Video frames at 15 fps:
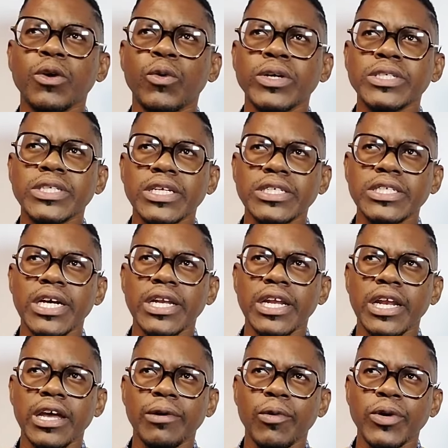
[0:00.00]
what's that
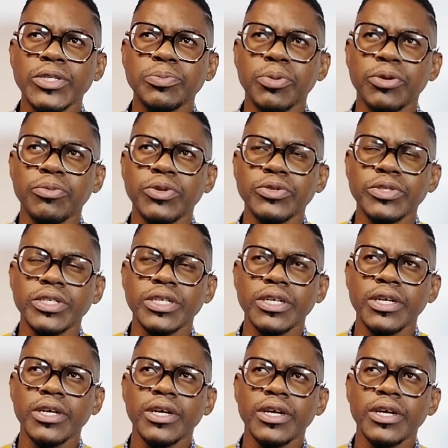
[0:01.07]
channel I was promoting?